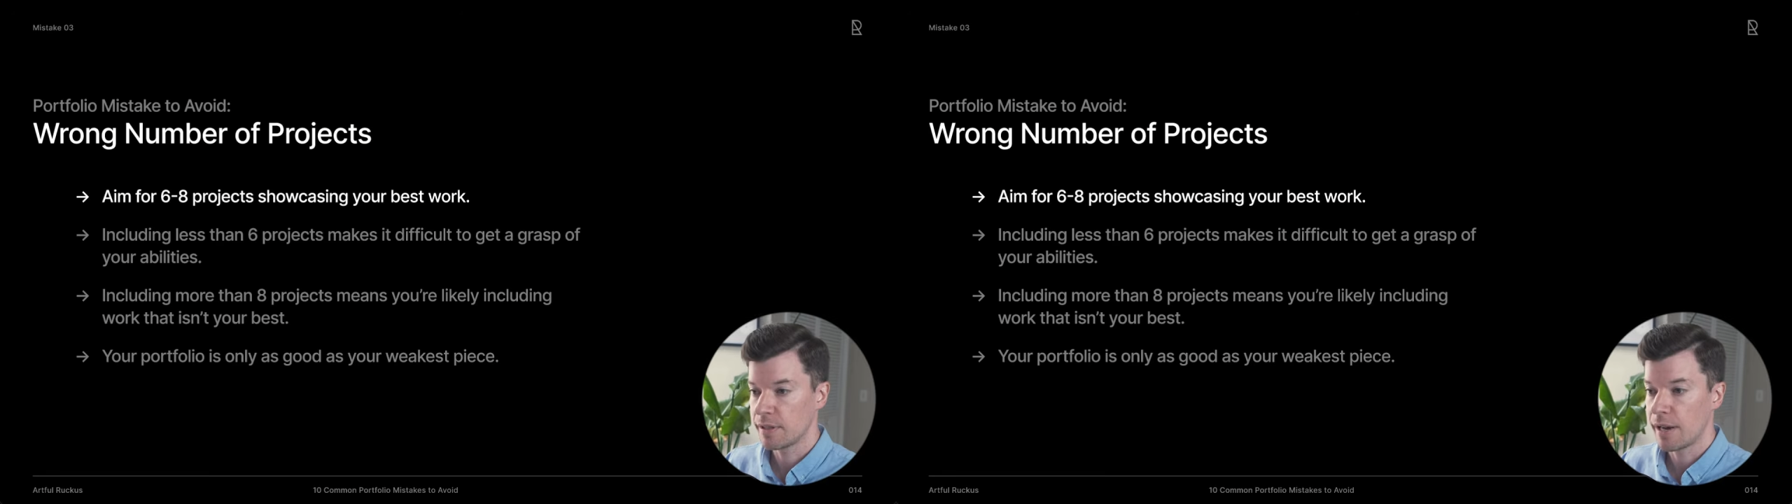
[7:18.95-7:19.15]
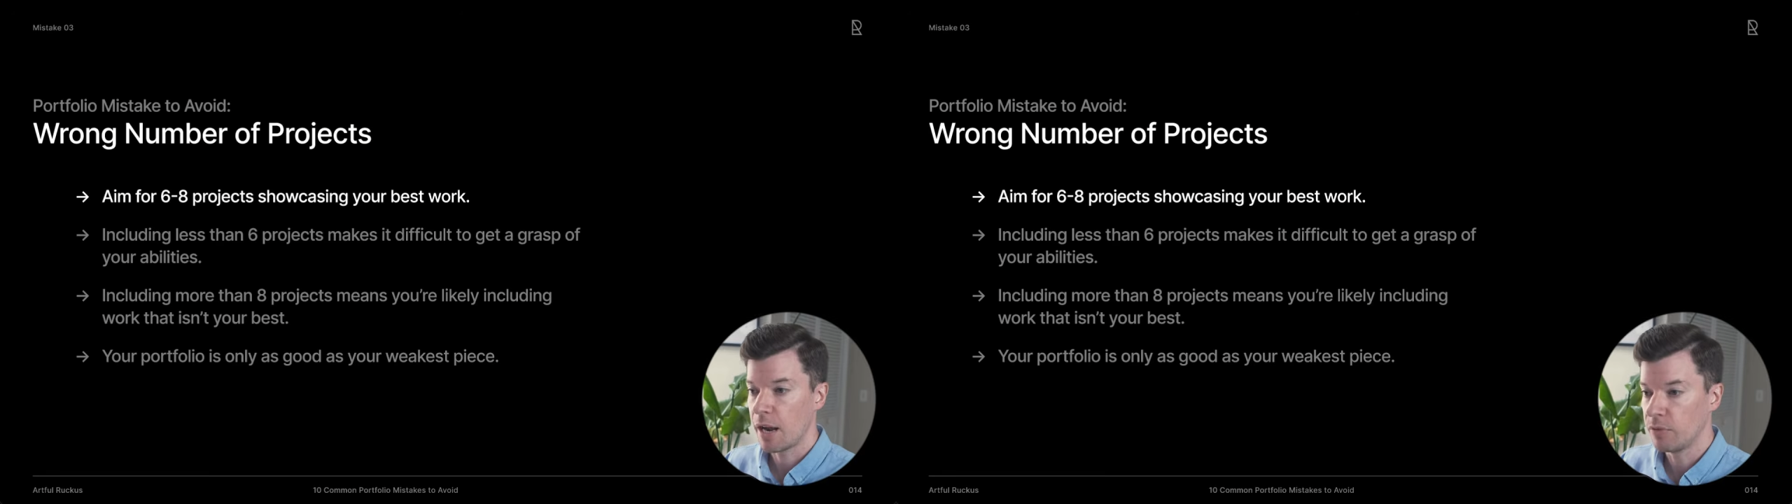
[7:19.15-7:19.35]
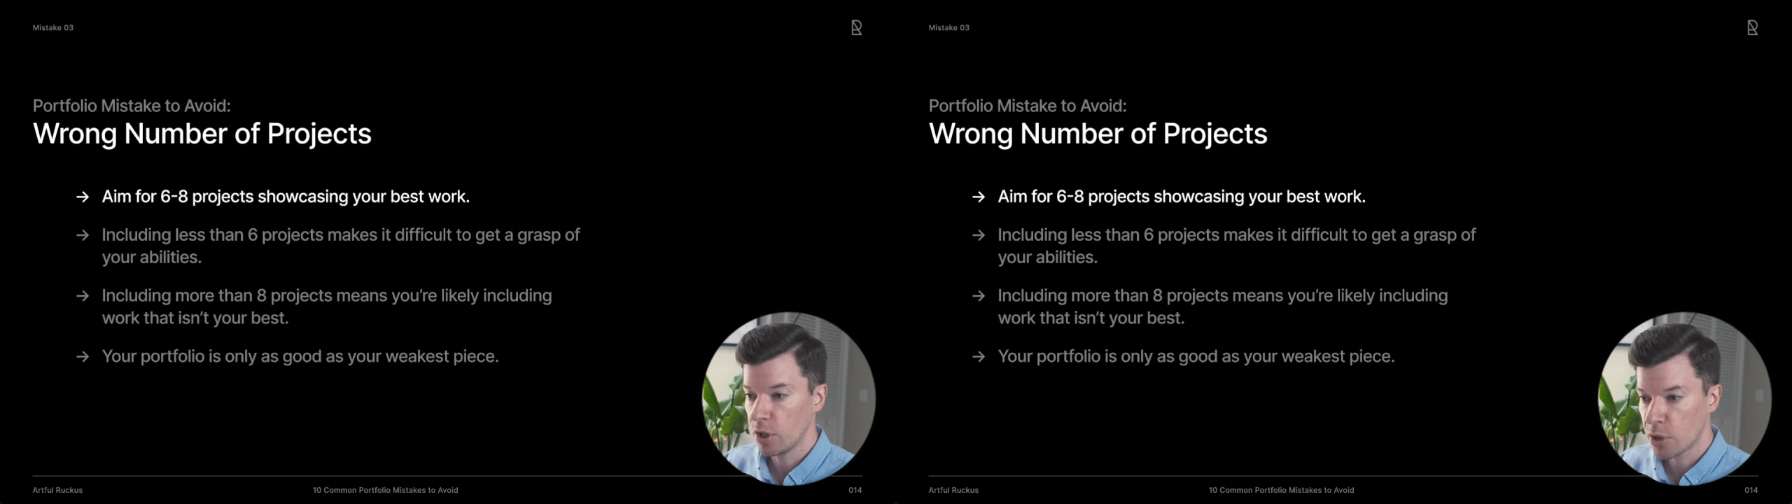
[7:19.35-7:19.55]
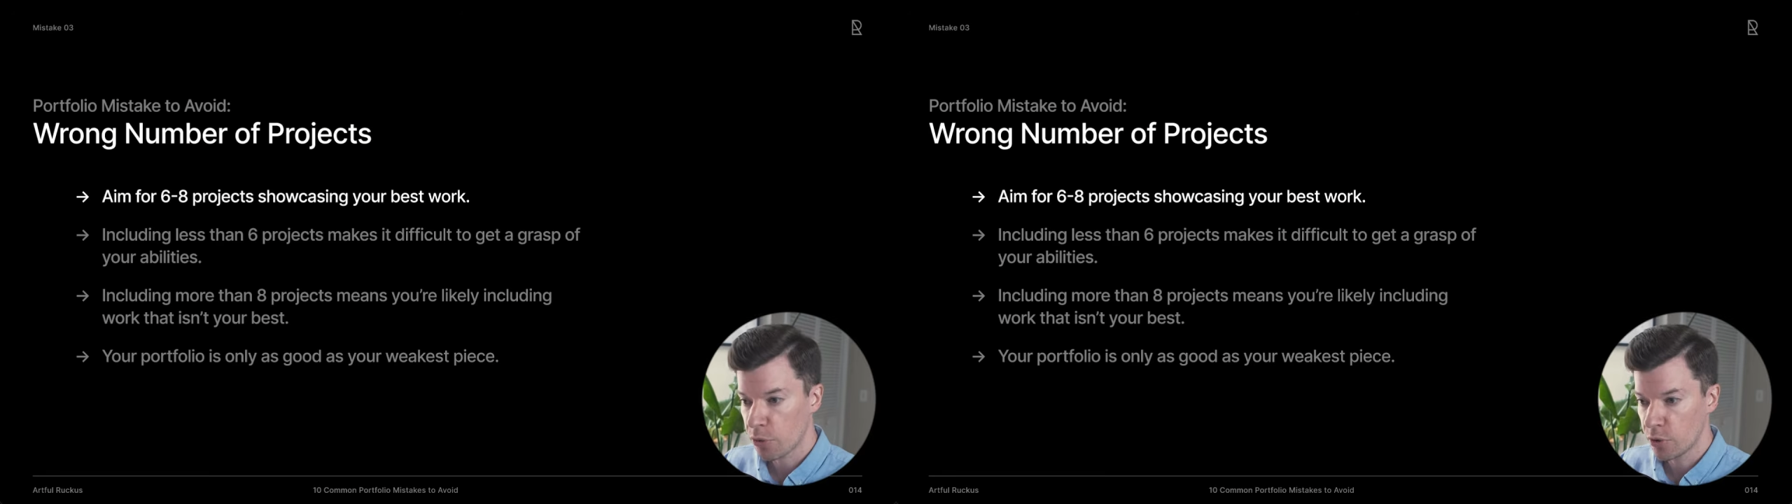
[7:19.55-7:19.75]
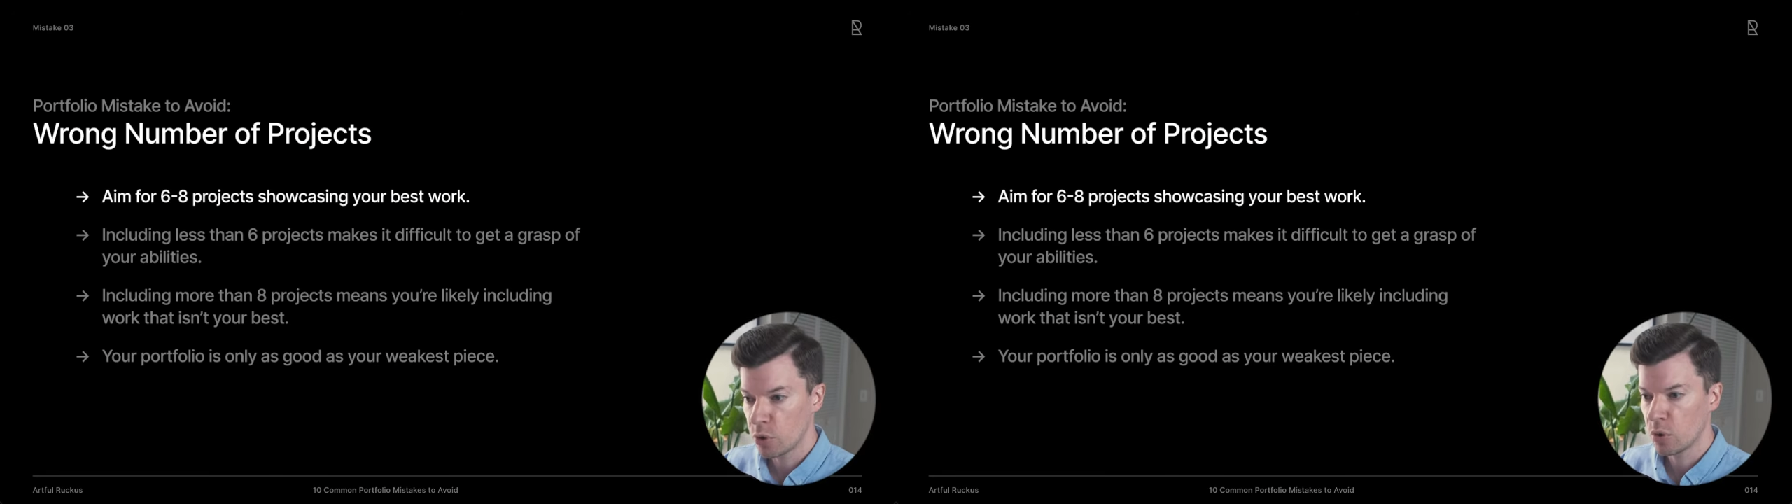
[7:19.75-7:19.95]
that I've looked
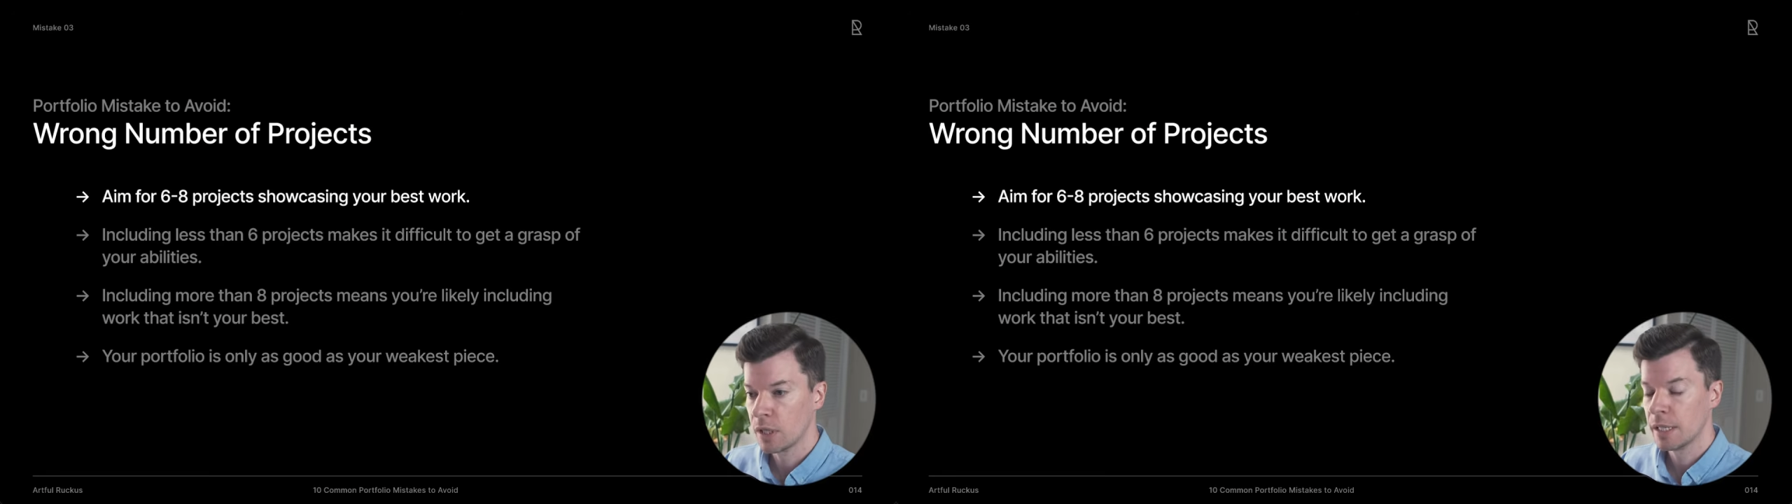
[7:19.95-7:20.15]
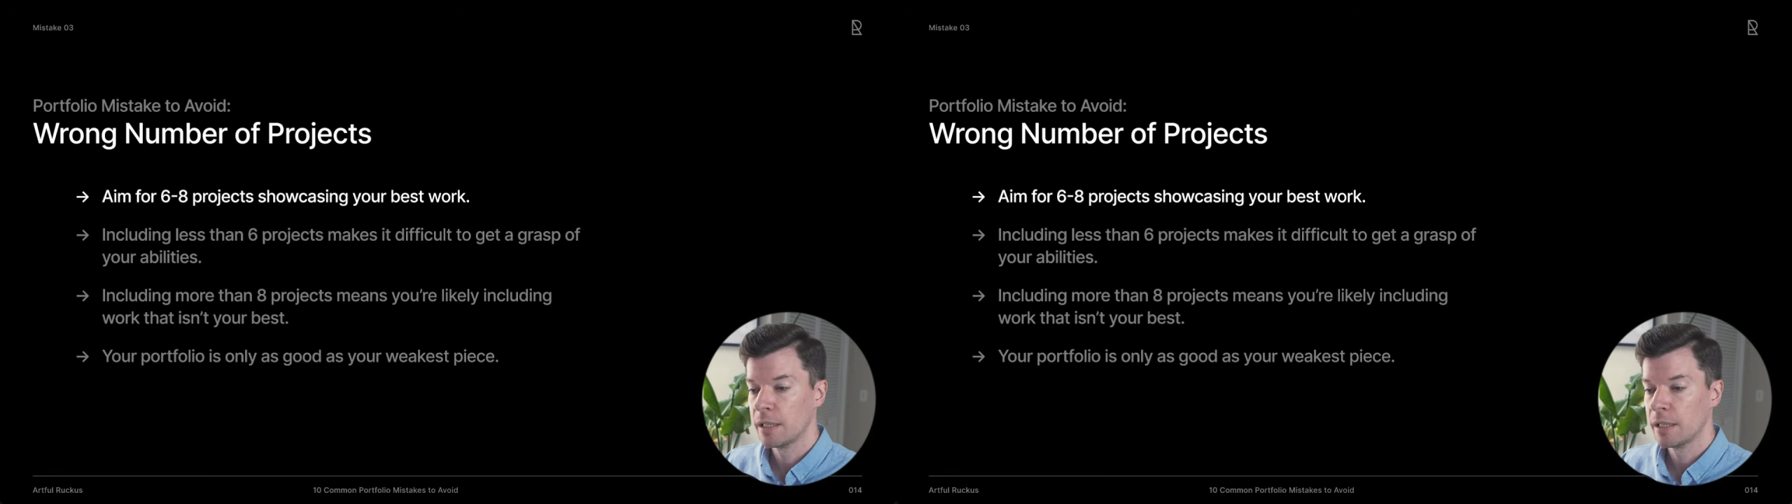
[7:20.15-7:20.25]
through,